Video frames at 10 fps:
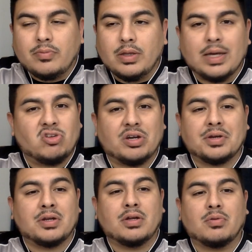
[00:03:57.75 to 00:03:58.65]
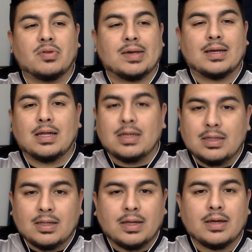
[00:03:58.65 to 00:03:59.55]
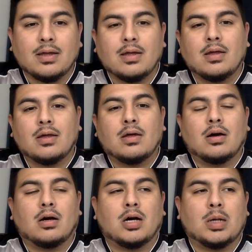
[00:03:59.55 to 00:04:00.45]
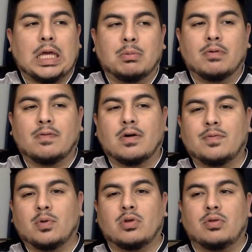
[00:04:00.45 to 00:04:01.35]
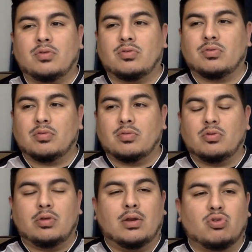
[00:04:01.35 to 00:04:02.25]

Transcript: yeah, Jared Cannonier was attacking that lead leg. Imavov was, you